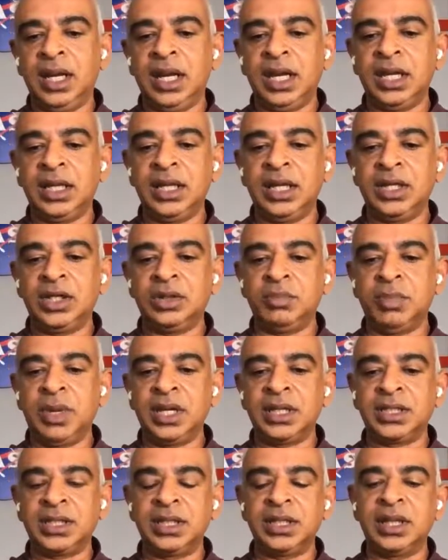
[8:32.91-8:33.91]
and then to
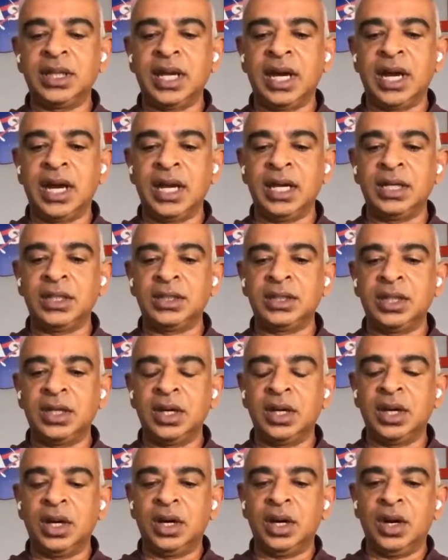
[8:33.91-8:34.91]
measure the height
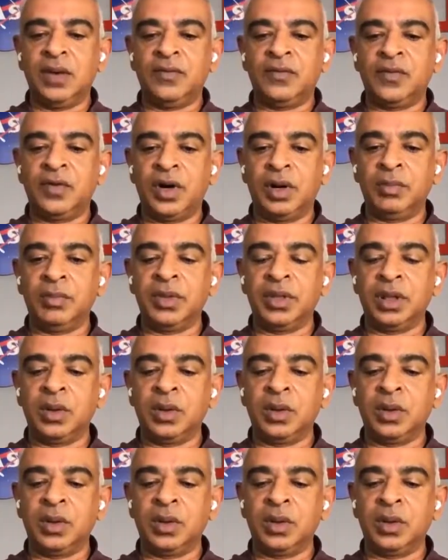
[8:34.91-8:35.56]
from